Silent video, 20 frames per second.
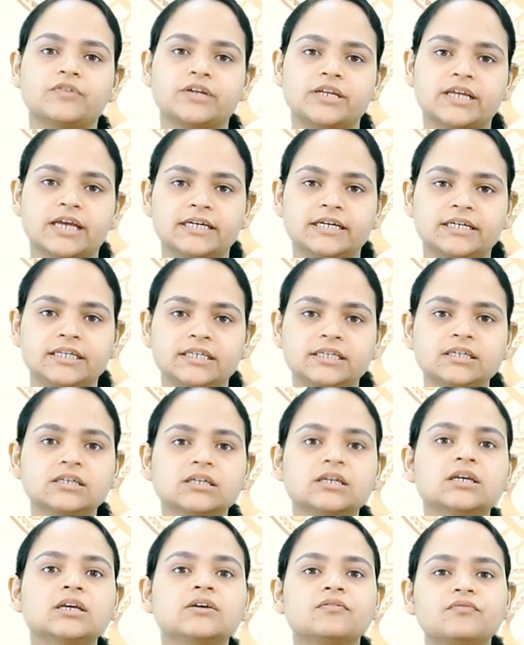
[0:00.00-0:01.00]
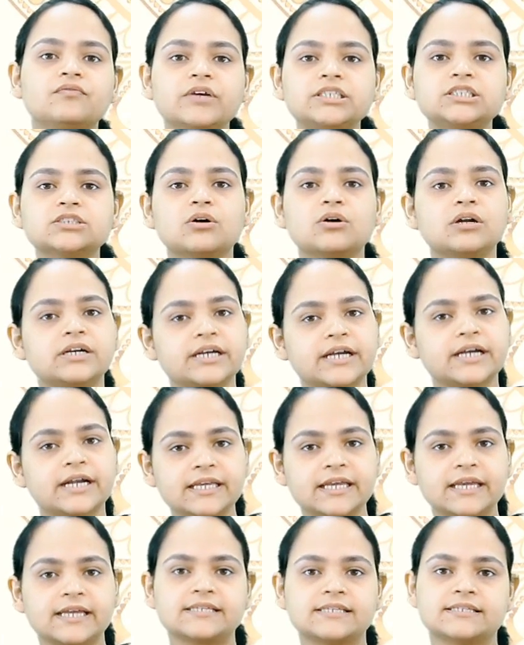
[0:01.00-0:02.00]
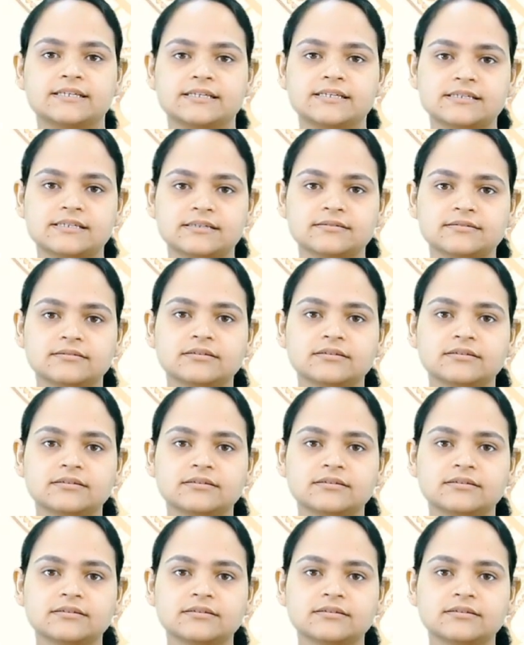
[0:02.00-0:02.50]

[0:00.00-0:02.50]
reality which already exists.